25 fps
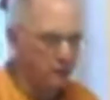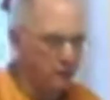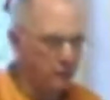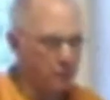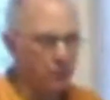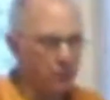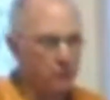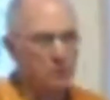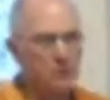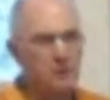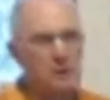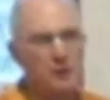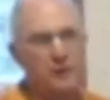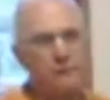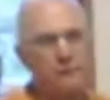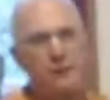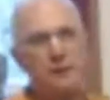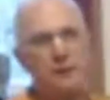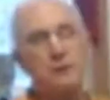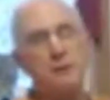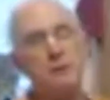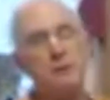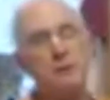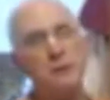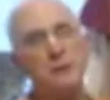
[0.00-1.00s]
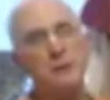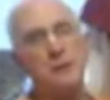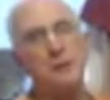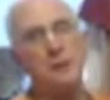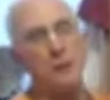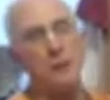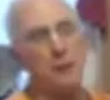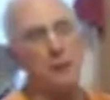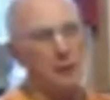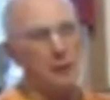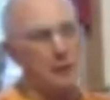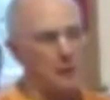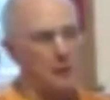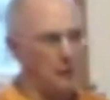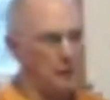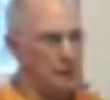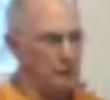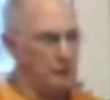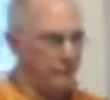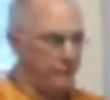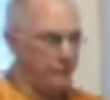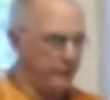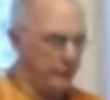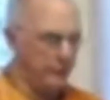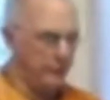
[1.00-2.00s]
to Uddhava
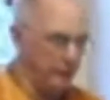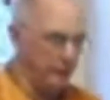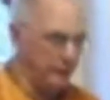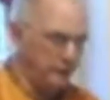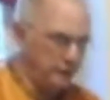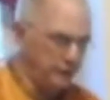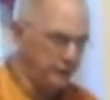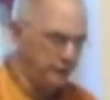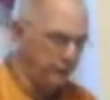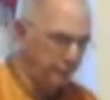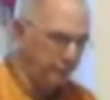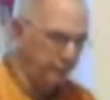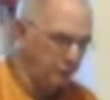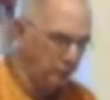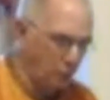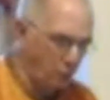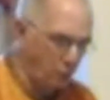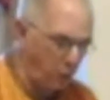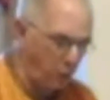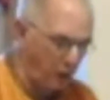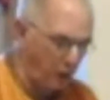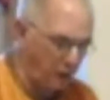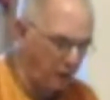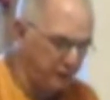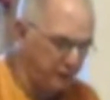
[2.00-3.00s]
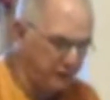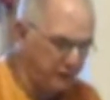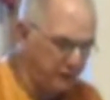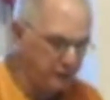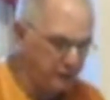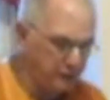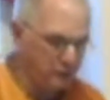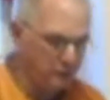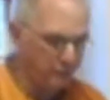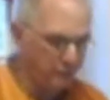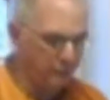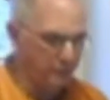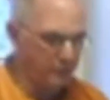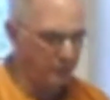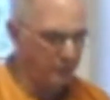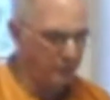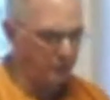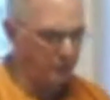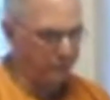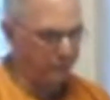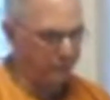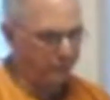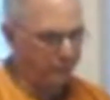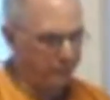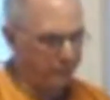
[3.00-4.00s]
of the different qualities
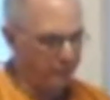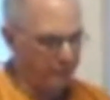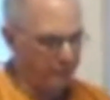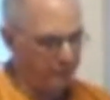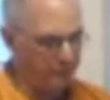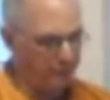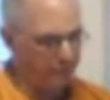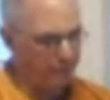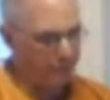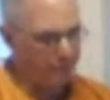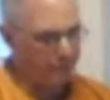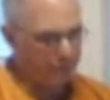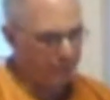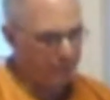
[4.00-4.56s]
of